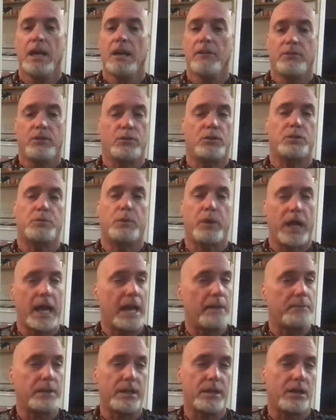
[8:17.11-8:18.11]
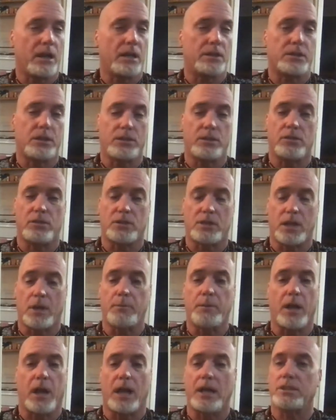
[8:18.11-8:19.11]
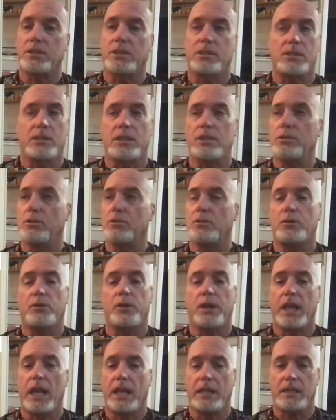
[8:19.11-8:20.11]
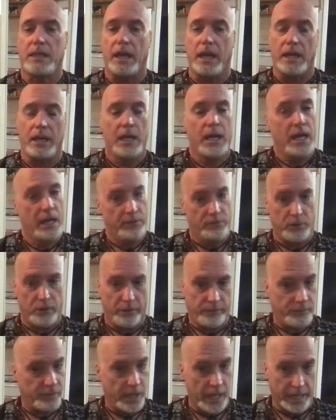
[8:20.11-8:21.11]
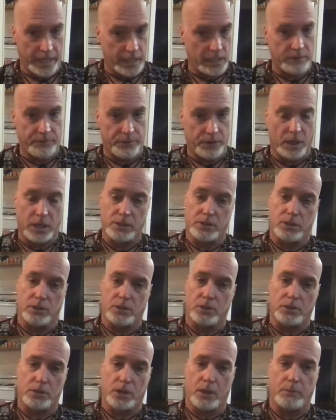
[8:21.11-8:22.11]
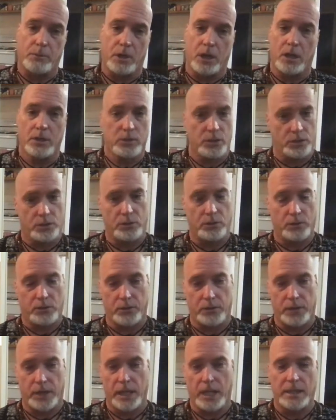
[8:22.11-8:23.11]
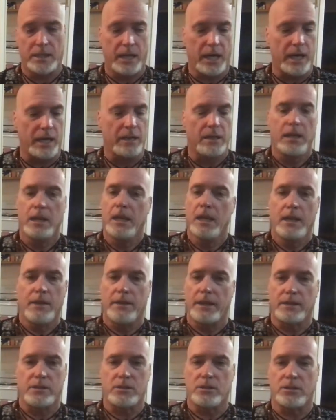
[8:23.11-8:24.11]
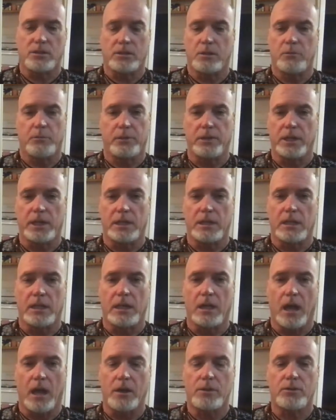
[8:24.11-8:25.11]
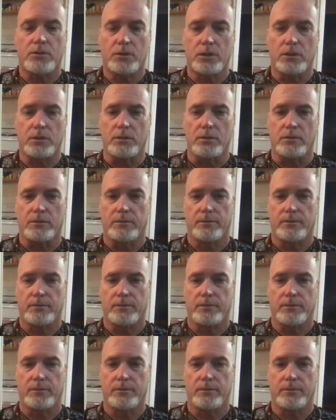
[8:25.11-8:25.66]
If you just put happy thoughts in your subconscious, then you'll create that. If you have negative thoughts in your subconscious, you'll create that. That's just completely untrue.